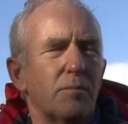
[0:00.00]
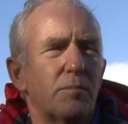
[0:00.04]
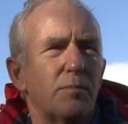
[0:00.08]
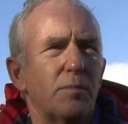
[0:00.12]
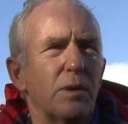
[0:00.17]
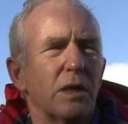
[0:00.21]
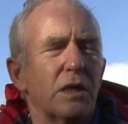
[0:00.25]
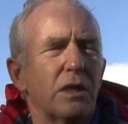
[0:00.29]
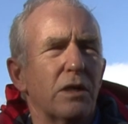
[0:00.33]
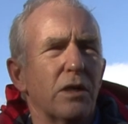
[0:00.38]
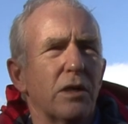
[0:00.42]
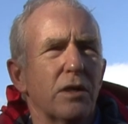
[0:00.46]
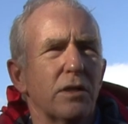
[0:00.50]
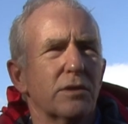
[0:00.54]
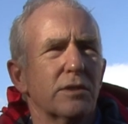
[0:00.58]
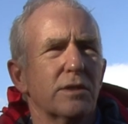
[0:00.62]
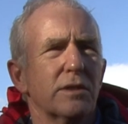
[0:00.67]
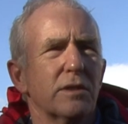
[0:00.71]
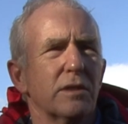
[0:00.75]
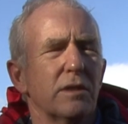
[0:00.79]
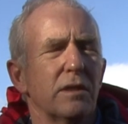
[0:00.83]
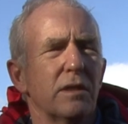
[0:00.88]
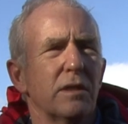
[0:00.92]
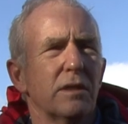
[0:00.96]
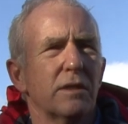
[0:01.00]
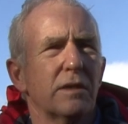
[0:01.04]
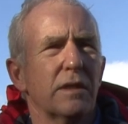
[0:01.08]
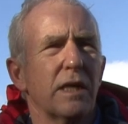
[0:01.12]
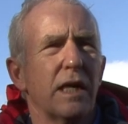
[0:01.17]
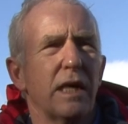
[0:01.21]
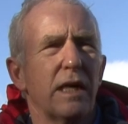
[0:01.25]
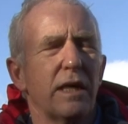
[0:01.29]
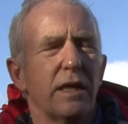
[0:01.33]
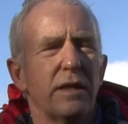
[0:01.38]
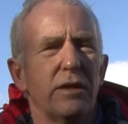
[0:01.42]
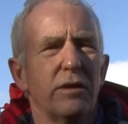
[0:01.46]
Because
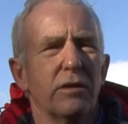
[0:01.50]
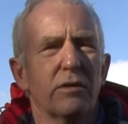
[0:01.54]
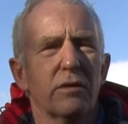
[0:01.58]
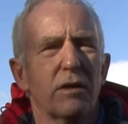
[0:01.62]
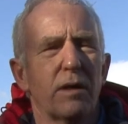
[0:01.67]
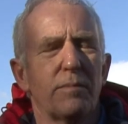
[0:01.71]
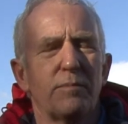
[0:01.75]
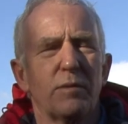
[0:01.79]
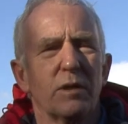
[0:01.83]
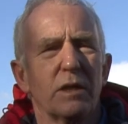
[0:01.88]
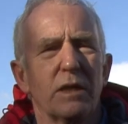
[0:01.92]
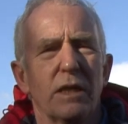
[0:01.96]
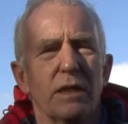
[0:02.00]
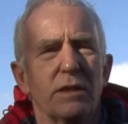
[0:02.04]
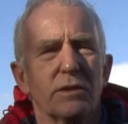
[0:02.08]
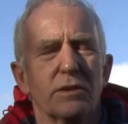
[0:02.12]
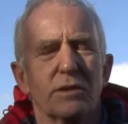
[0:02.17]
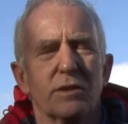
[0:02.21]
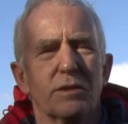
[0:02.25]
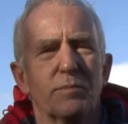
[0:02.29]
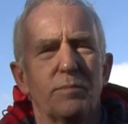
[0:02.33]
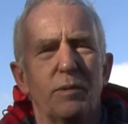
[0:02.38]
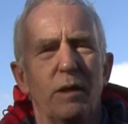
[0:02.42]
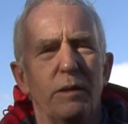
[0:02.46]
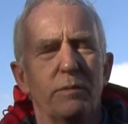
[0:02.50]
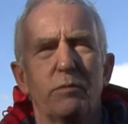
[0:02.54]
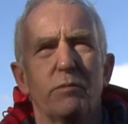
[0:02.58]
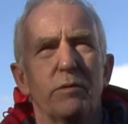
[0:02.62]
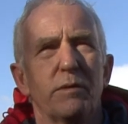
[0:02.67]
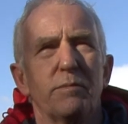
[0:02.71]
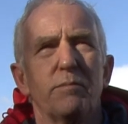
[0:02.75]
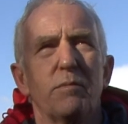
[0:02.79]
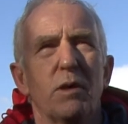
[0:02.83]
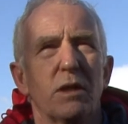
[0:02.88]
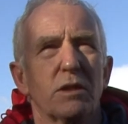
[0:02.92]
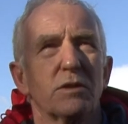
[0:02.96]
there you're up against people
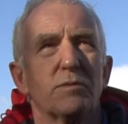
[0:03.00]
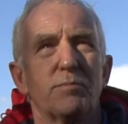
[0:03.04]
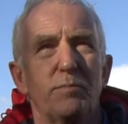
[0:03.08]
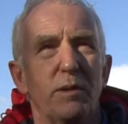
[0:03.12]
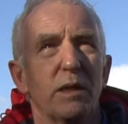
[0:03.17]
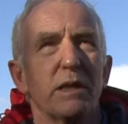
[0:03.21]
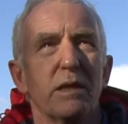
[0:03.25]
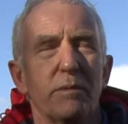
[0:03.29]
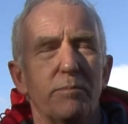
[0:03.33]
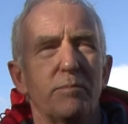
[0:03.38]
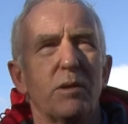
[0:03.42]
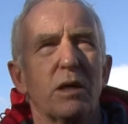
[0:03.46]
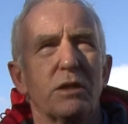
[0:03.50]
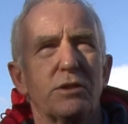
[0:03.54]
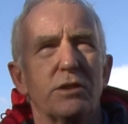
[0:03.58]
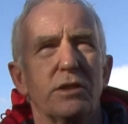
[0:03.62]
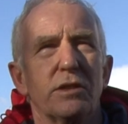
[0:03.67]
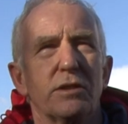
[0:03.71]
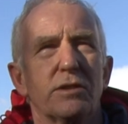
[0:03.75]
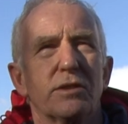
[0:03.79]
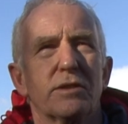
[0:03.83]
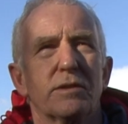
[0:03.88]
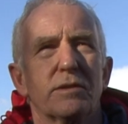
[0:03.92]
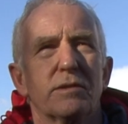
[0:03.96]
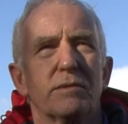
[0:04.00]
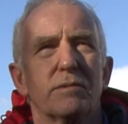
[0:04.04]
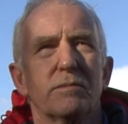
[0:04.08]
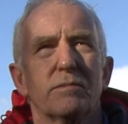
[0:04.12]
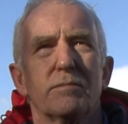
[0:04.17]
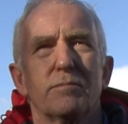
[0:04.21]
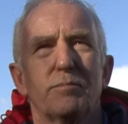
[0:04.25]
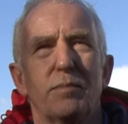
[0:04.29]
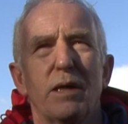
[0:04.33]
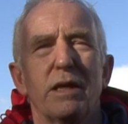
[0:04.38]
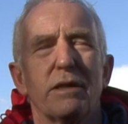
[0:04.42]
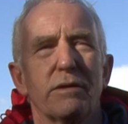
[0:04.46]
with much bigger budgets,
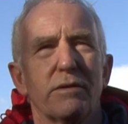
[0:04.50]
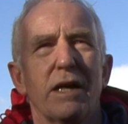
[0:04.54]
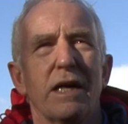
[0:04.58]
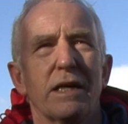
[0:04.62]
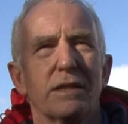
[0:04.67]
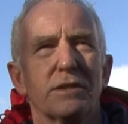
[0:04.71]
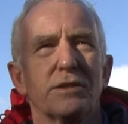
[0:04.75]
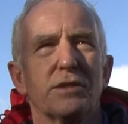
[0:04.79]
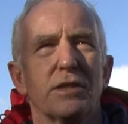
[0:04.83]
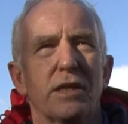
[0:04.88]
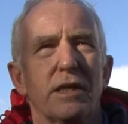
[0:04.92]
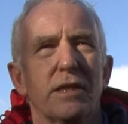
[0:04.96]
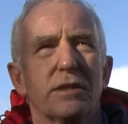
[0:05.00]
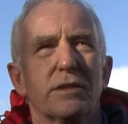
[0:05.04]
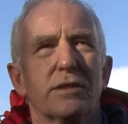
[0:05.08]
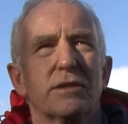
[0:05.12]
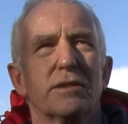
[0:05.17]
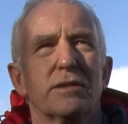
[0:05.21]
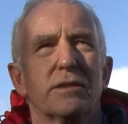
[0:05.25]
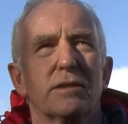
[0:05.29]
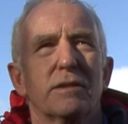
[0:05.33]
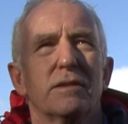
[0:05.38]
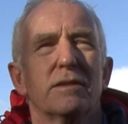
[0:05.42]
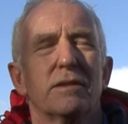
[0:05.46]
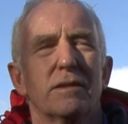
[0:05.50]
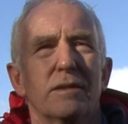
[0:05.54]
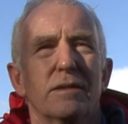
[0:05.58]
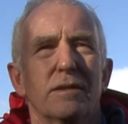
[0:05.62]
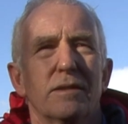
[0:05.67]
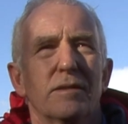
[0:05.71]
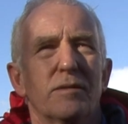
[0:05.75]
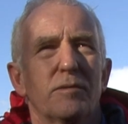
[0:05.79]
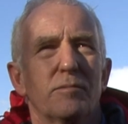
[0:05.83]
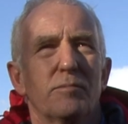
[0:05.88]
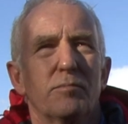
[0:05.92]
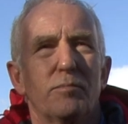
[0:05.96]
better access,
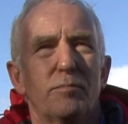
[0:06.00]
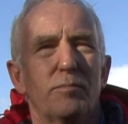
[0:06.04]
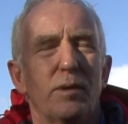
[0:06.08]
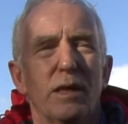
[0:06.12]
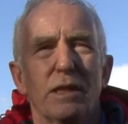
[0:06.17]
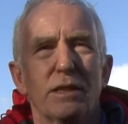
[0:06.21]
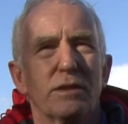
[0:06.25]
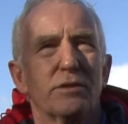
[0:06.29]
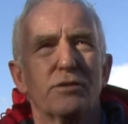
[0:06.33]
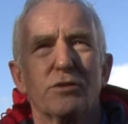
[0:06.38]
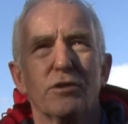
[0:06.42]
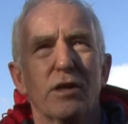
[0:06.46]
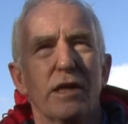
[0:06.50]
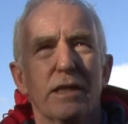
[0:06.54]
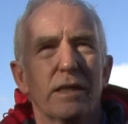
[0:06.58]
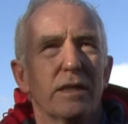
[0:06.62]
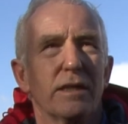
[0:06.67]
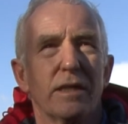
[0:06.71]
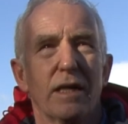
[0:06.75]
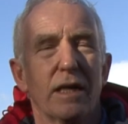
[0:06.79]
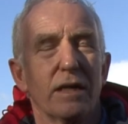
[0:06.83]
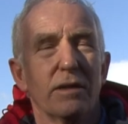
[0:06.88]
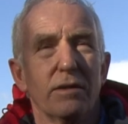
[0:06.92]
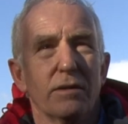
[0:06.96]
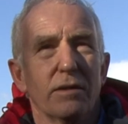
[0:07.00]
better training and that.